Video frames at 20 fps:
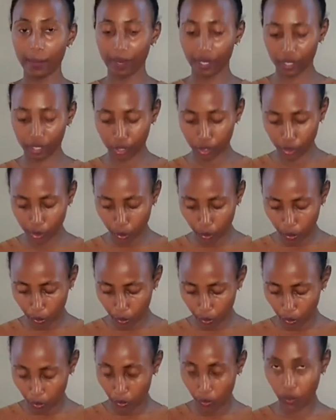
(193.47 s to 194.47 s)

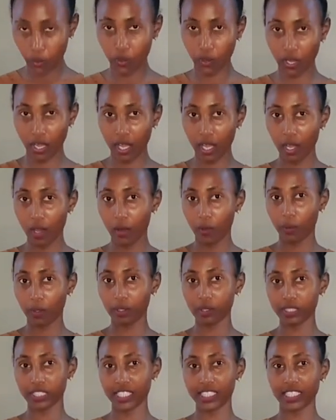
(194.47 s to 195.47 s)
So what
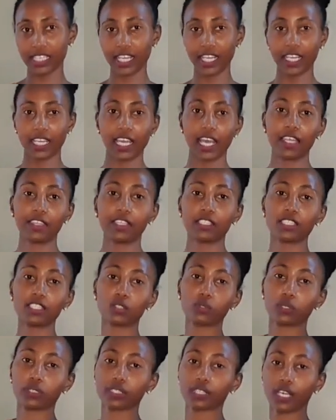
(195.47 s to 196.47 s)
was I saying? Yeah, this is
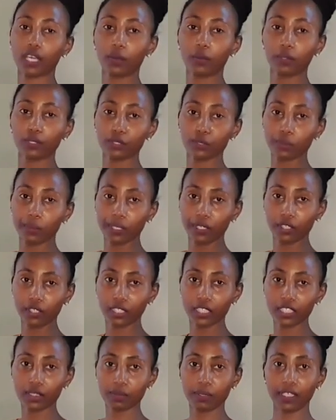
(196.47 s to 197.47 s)
what I wore to my
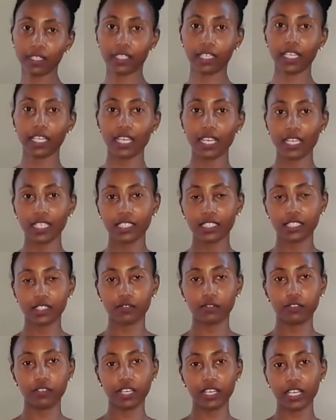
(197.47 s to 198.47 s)
daughter's birthday. It's
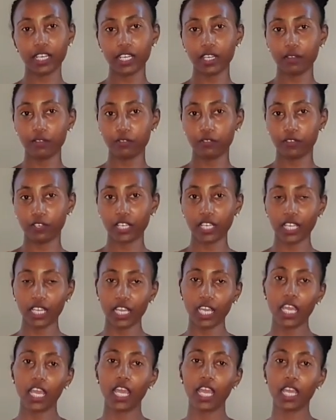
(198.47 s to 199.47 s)
very free,
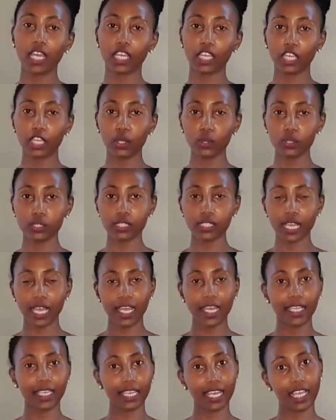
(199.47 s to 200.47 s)
cute,
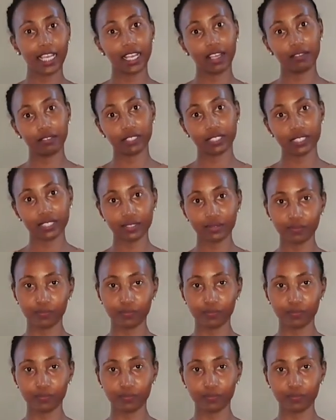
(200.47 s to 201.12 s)
and I love it.